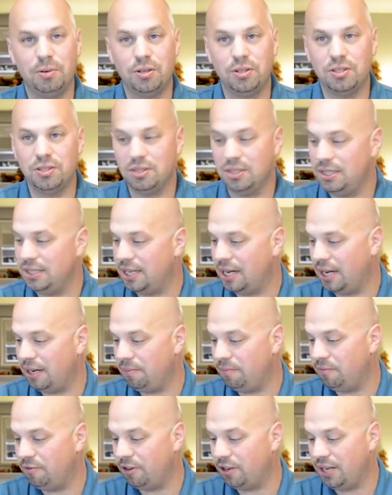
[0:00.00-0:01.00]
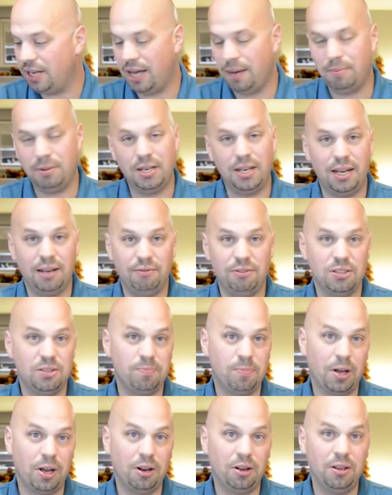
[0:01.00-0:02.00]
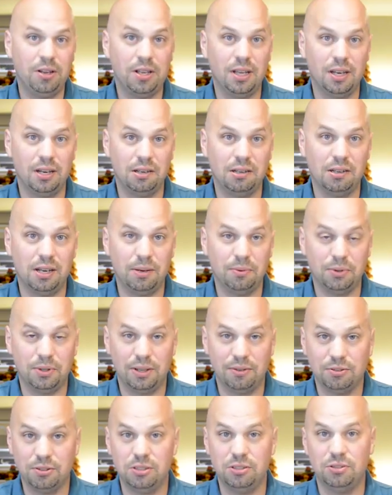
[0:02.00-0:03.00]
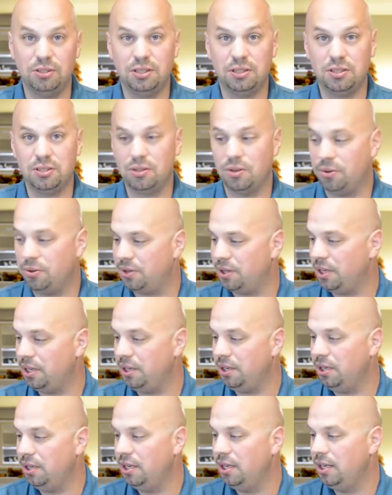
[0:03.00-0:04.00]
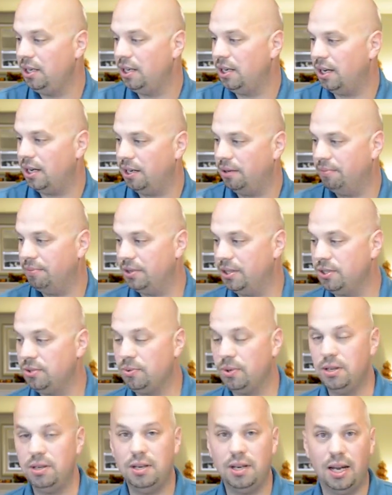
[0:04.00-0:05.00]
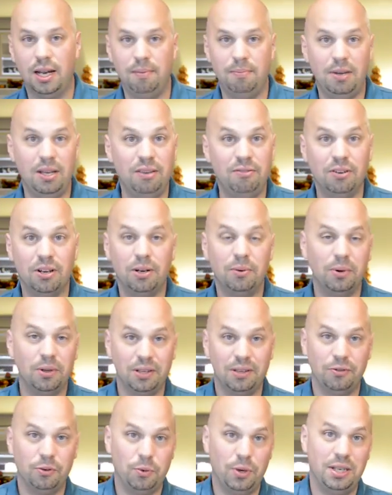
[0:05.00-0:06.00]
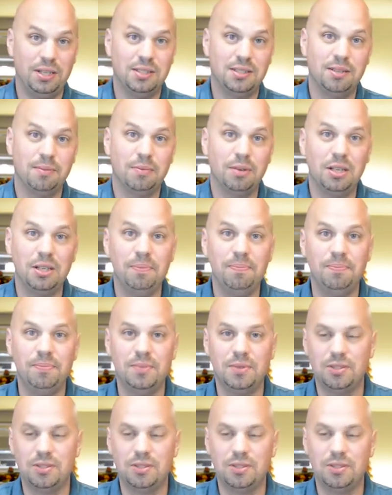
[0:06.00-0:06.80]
Personally, I'm very happy to have this bottle, and I will definitely drink this whole thing. This one I may very well give away to somebody.